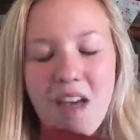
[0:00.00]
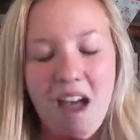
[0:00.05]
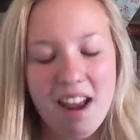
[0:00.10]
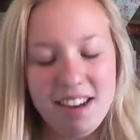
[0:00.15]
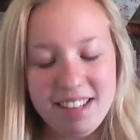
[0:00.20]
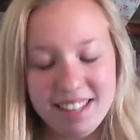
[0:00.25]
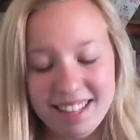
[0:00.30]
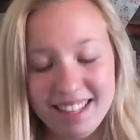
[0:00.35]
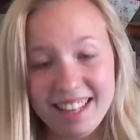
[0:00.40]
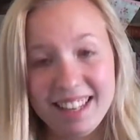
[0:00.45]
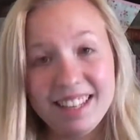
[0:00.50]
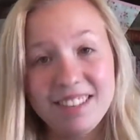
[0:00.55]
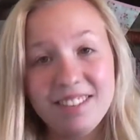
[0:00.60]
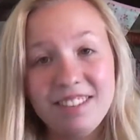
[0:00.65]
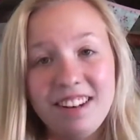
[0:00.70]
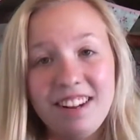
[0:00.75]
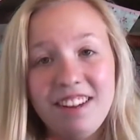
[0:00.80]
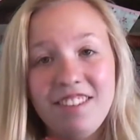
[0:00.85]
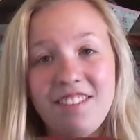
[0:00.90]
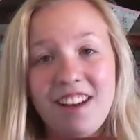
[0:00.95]
I just think it's
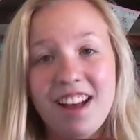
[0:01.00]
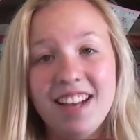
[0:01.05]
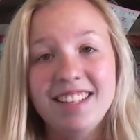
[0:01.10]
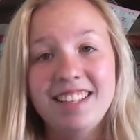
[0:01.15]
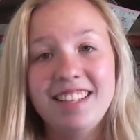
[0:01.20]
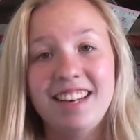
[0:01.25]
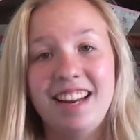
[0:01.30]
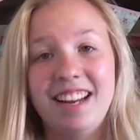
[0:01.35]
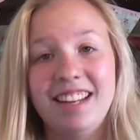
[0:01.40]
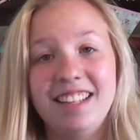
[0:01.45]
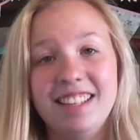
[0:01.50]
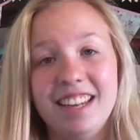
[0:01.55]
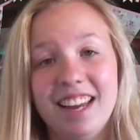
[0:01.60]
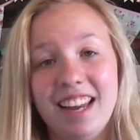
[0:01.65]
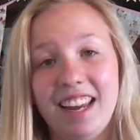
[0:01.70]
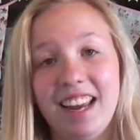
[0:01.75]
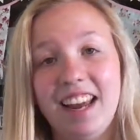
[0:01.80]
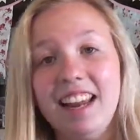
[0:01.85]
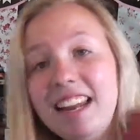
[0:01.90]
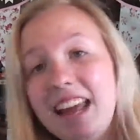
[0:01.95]
really
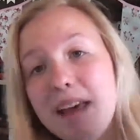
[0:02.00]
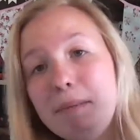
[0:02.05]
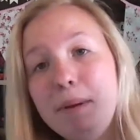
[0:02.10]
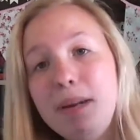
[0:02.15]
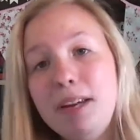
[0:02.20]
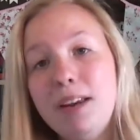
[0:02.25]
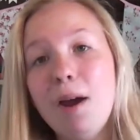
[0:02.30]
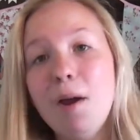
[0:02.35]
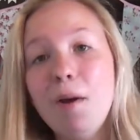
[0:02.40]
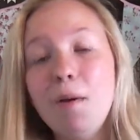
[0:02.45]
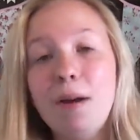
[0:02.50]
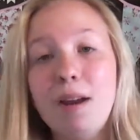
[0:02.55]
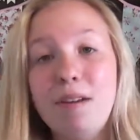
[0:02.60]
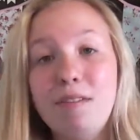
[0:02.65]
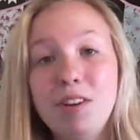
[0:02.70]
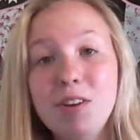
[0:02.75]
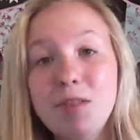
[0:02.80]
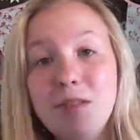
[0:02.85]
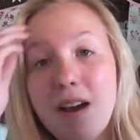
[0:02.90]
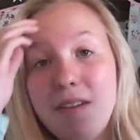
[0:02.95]
fascinating. Let me know
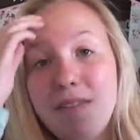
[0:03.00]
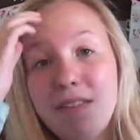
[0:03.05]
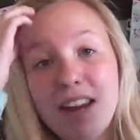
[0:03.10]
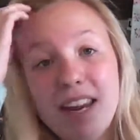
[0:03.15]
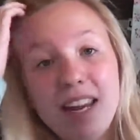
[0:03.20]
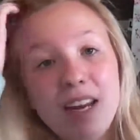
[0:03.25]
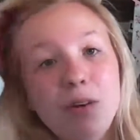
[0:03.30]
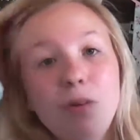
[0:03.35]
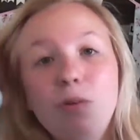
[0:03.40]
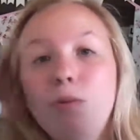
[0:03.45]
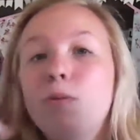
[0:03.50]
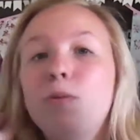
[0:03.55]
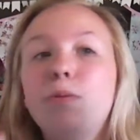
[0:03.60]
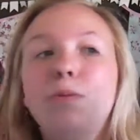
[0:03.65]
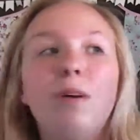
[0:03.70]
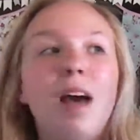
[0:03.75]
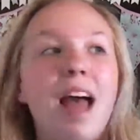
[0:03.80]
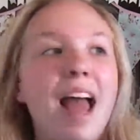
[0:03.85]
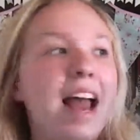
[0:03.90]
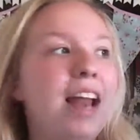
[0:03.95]
if you have any
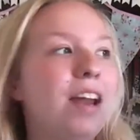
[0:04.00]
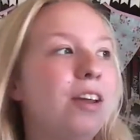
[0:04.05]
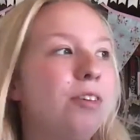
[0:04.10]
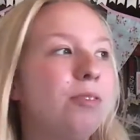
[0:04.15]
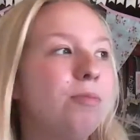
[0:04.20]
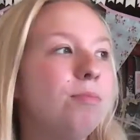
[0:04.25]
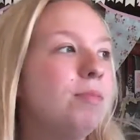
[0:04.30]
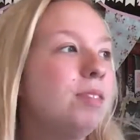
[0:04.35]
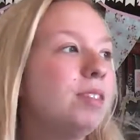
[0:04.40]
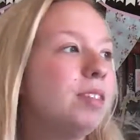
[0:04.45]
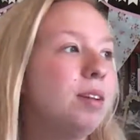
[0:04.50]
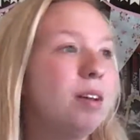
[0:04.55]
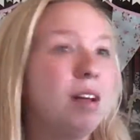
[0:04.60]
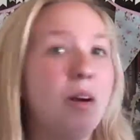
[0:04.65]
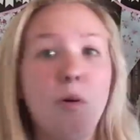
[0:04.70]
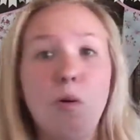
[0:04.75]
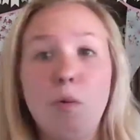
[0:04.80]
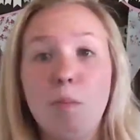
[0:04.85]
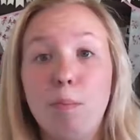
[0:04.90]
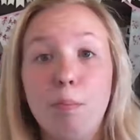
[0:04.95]
cool heirlooms,
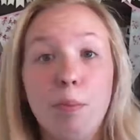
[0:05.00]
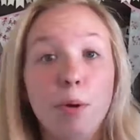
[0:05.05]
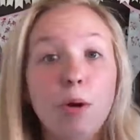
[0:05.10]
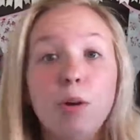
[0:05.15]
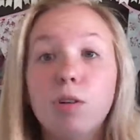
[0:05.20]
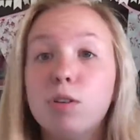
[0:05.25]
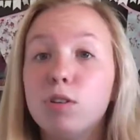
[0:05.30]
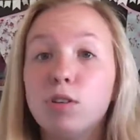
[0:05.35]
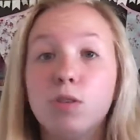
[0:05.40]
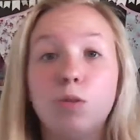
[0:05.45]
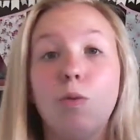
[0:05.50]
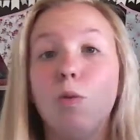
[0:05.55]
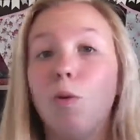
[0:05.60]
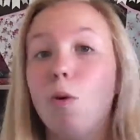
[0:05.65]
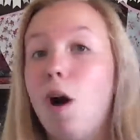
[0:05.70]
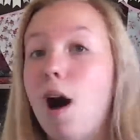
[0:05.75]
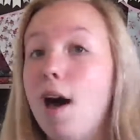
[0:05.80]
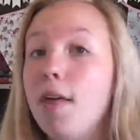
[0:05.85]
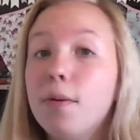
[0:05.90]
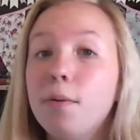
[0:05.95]
books
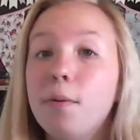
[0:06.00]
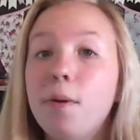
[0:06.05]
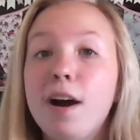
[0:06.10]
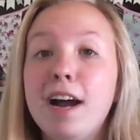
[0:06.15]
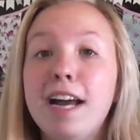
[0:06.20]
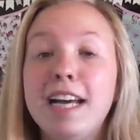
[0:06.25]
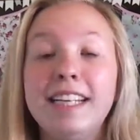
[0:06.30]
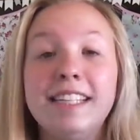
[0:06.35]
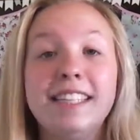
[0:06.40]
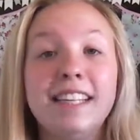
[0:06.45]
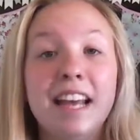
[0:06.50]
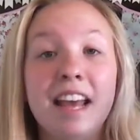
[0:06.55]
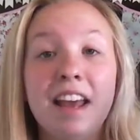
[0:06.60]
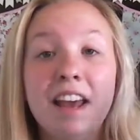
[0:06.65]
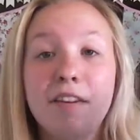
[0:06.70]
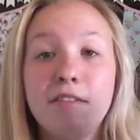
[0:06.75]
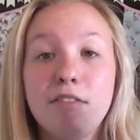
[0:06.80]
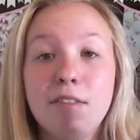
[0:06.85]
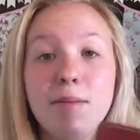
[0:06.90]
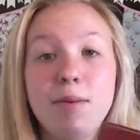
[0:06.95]
or otherwise,
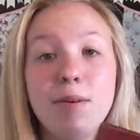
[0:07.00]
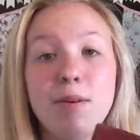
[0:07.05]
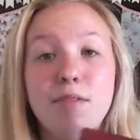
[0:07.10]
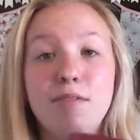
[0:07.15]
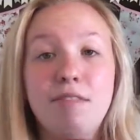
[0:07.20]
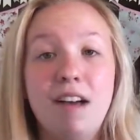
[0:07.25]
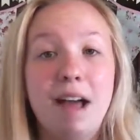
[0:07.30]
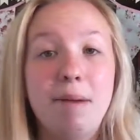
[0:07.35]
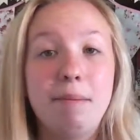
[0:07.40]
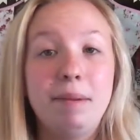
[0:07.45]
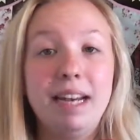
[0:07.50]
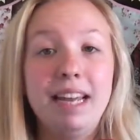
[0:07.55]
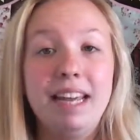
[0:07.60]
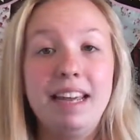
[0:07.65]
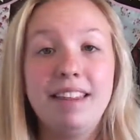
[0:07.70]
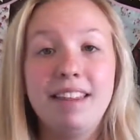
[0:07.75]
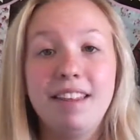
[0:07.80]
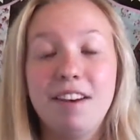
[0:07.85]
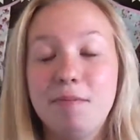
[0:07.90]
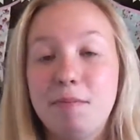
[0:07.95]
from your
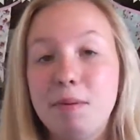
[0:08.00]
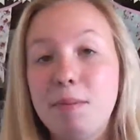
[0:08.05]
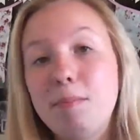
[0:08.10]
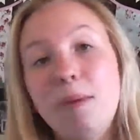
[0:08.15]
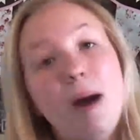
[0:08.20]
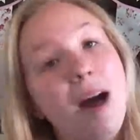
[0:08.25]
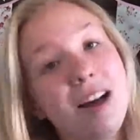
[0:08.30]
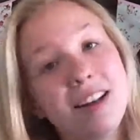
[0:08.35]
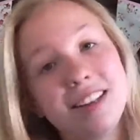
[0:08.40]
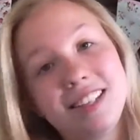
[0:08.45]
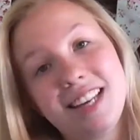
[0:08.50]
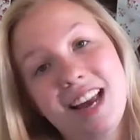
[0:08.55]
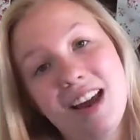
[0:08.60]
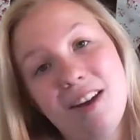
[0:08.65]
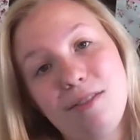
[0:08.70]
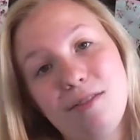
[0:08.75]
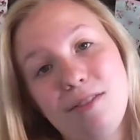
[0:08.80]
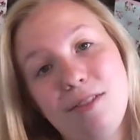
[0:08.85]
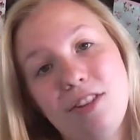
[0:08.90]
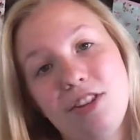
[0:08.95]
family that have been passed
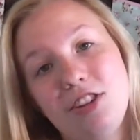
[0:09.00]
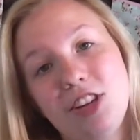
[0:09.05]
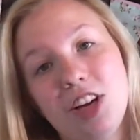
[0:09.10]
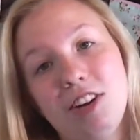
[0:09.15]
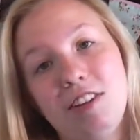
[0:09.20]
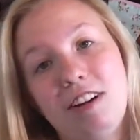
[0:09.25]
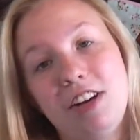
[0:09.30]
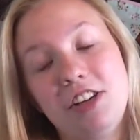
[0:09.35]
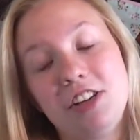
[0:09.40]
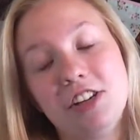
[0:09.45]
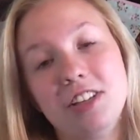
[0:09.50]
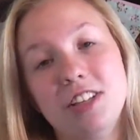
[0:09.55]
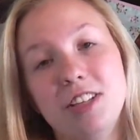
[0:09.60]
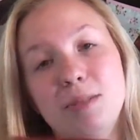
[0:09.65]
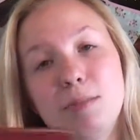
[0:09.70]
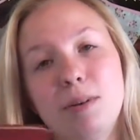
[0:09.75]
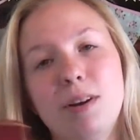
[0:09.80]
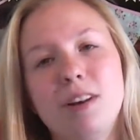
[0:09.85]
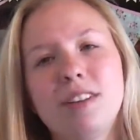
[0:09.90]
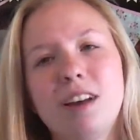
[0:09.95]
down through the generations,
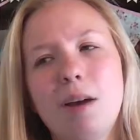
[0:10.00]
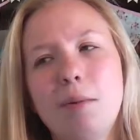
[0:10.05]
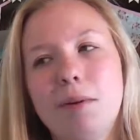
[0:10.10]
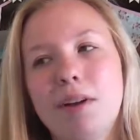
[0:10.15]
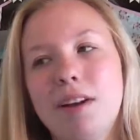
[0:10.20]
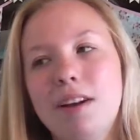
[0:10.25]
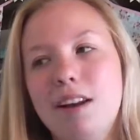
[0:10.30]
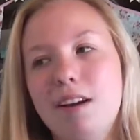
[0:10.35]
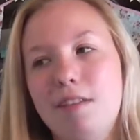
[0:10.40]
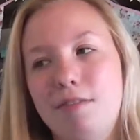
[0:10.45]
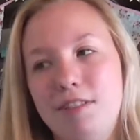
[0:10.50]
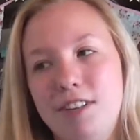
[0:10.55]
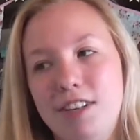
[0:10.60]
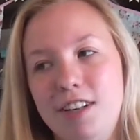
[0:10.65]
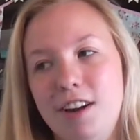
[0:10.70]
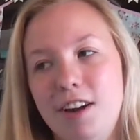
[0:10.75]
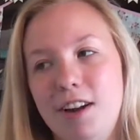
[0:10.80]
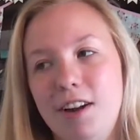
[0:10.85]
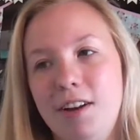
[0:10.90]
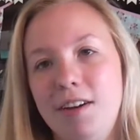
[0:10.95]
because I would love to
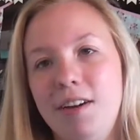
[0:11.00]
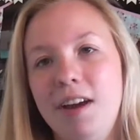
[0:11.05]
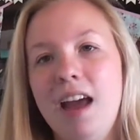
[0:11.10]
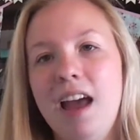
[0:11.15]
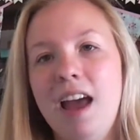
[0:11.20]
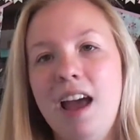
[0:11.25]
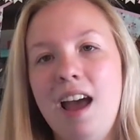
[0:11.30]
know.